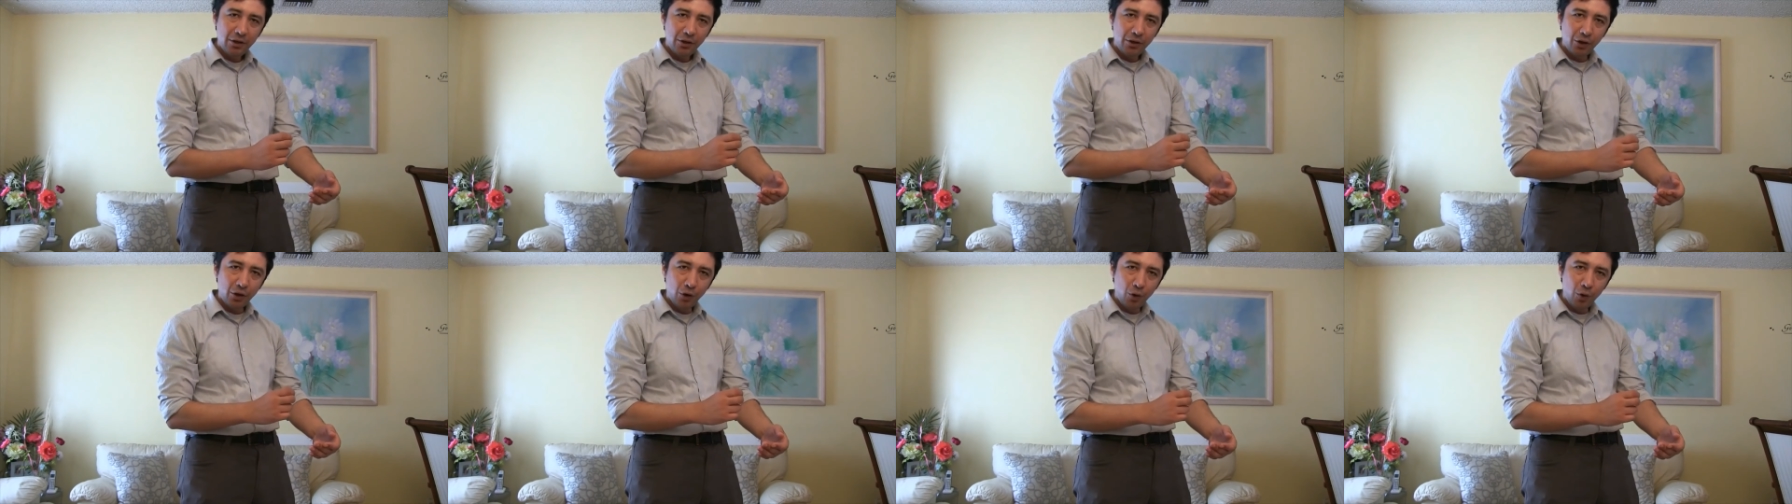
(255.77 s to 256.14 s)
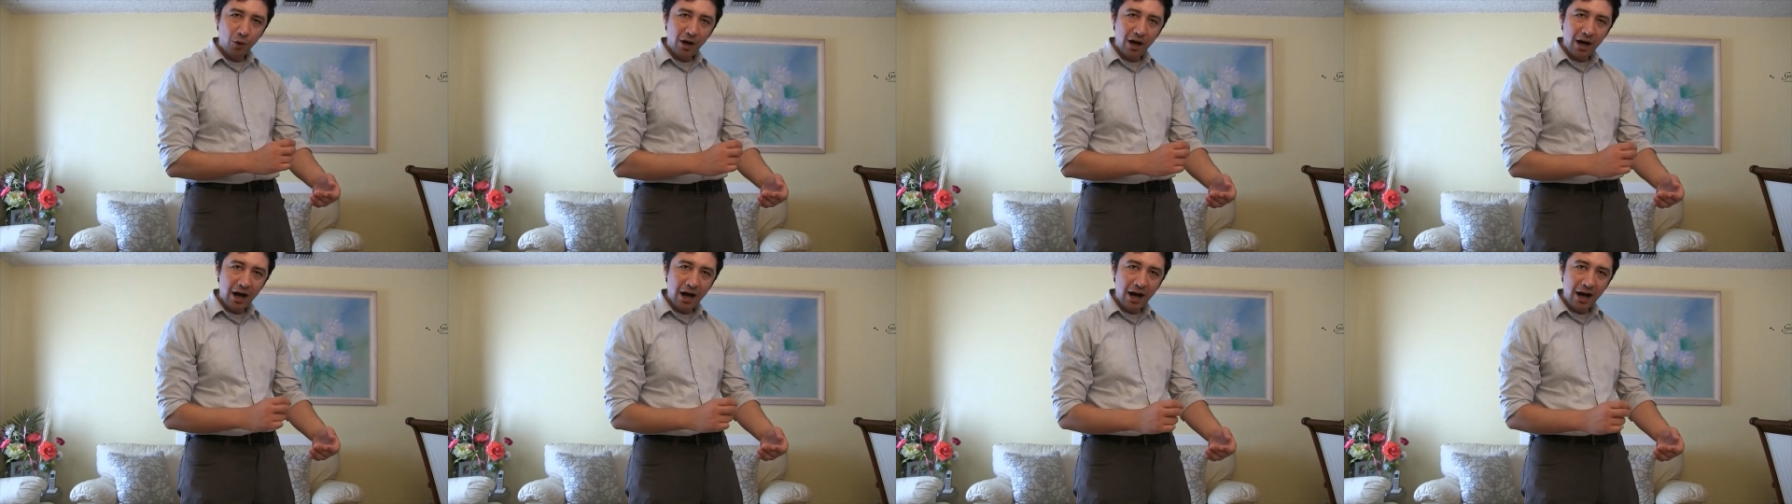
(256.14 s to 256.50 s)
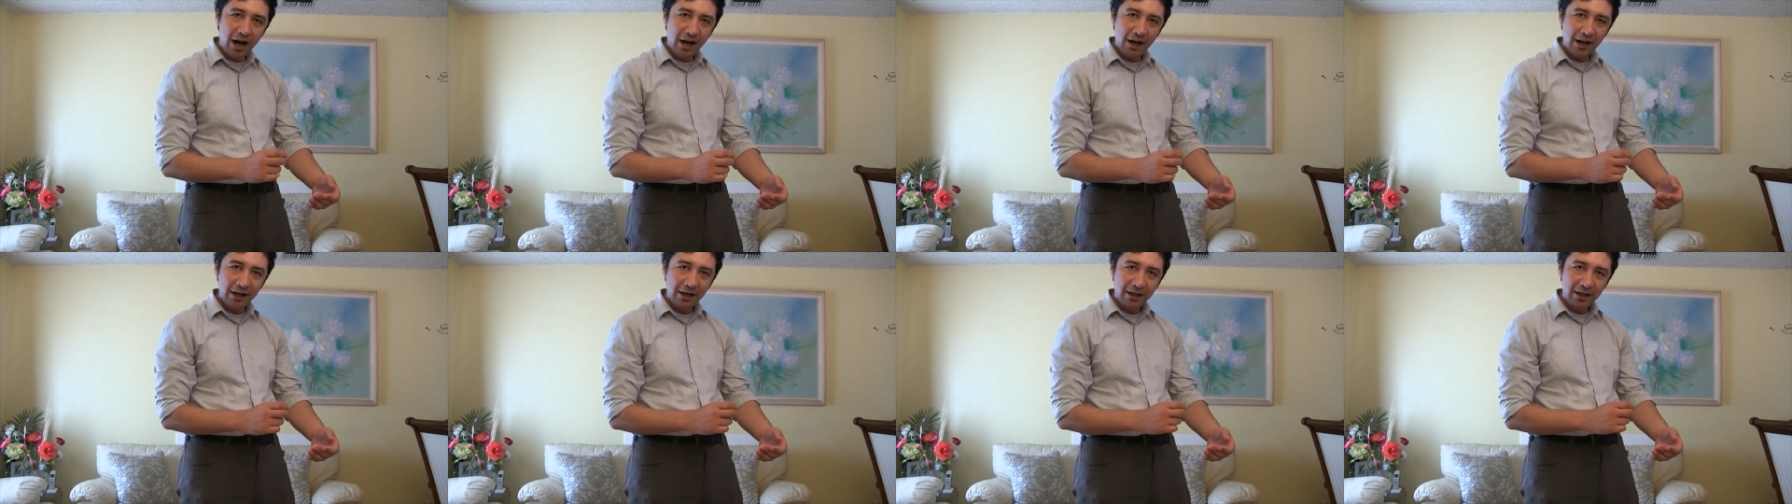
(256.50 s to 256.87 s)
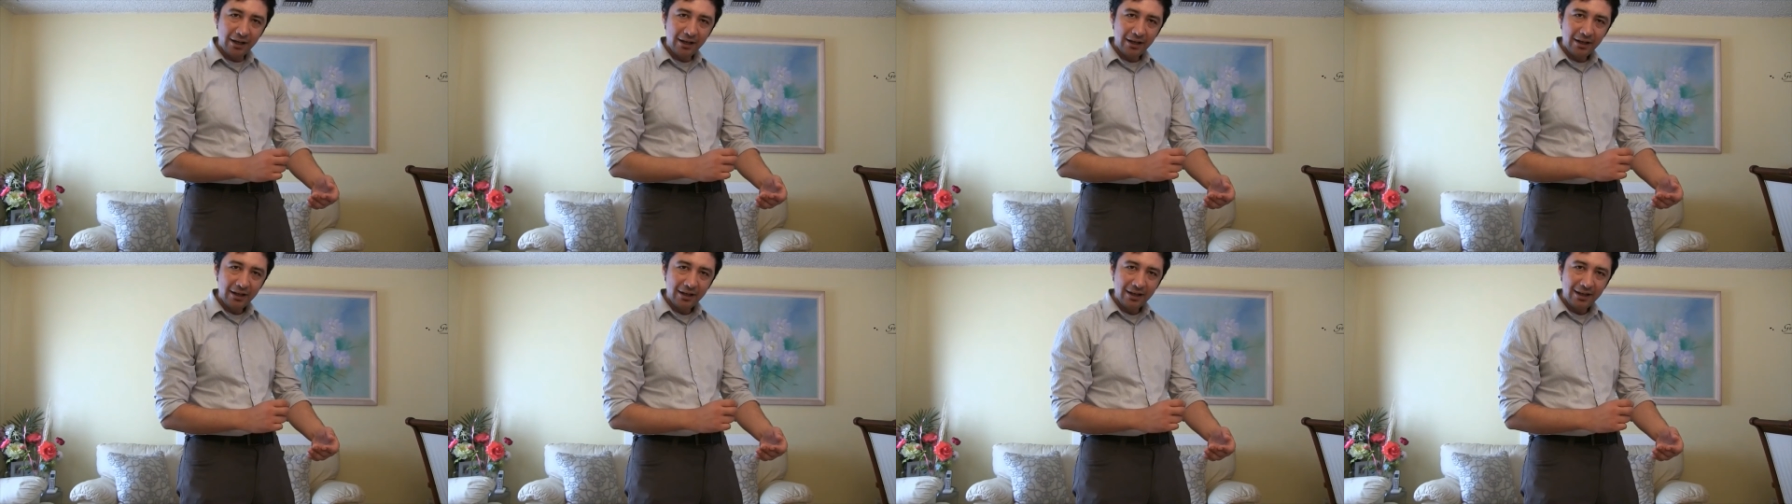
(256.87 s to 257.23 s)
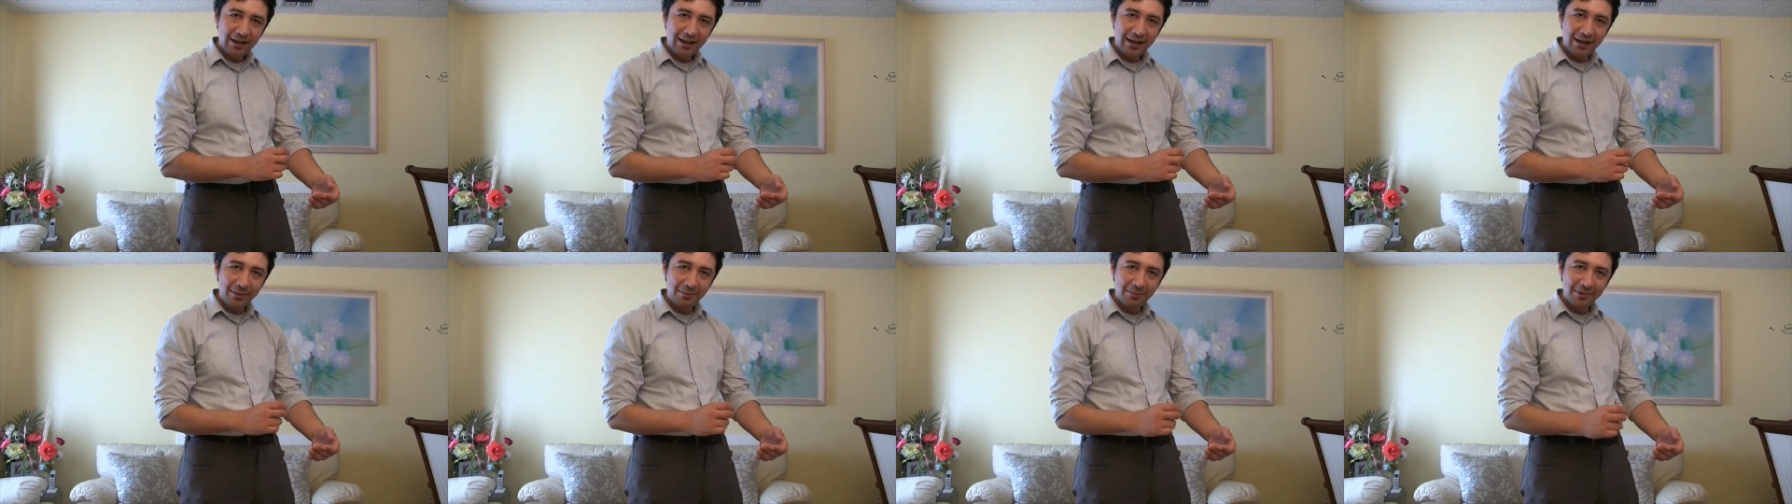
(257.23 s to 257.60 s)
though I
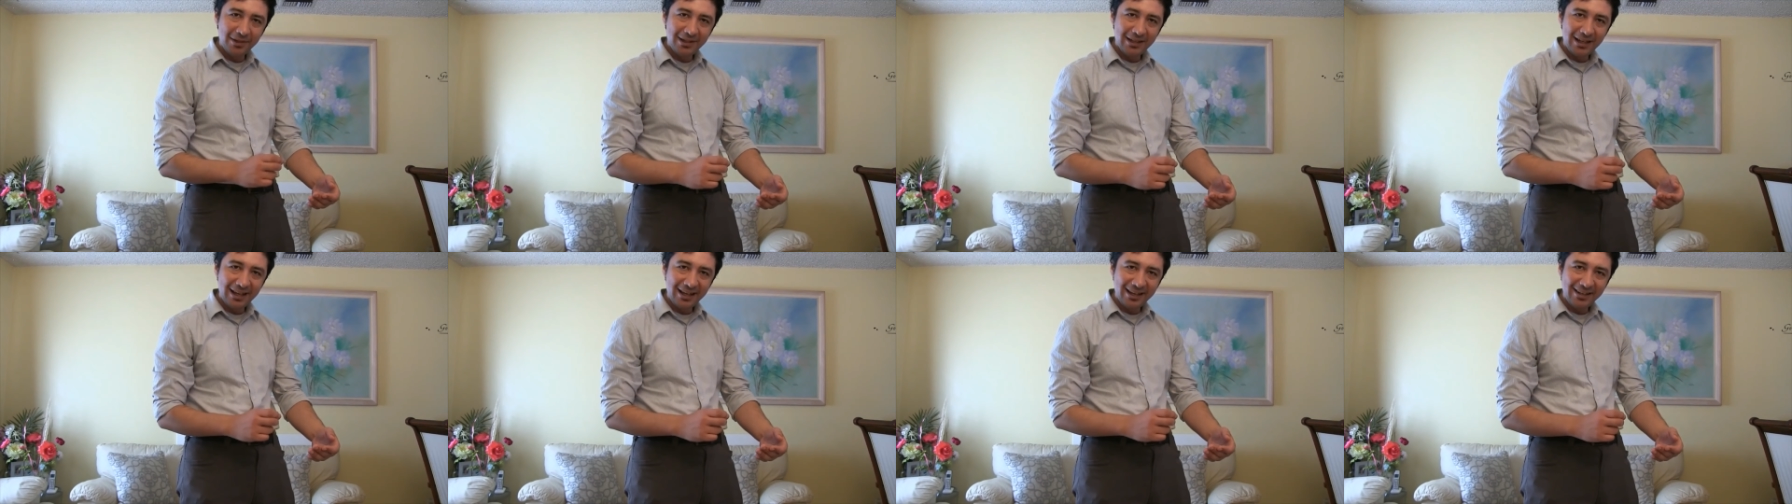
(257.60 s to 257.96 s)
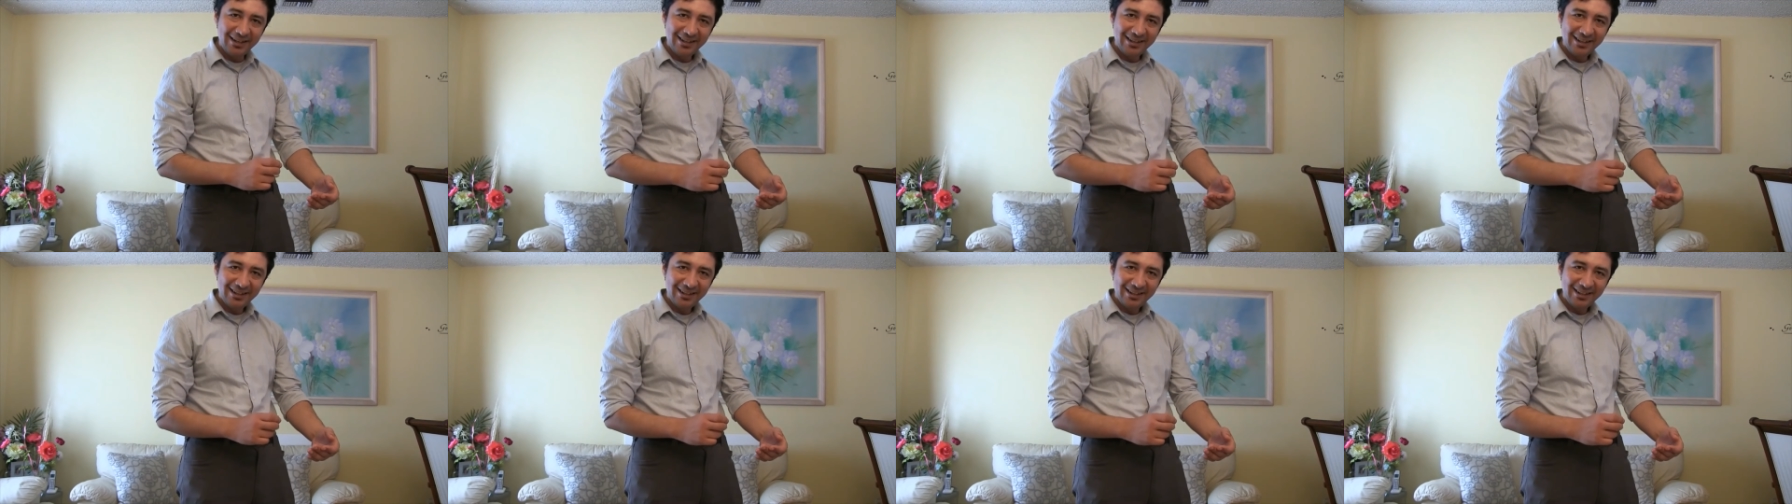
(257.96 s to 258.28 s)
am dead.